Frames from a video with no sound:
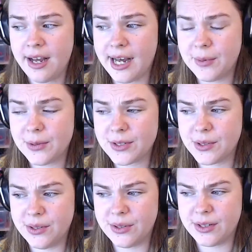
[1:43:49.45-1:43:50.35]
I'm
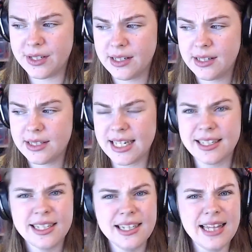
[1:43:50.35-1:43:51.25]
also not
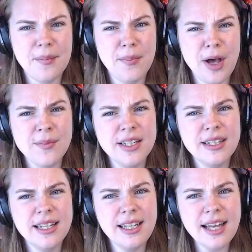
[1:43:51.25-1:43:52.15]
technically there
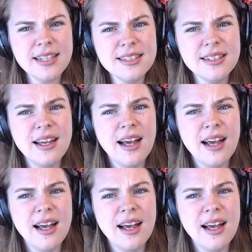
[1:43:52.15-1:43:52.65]
permanently yet.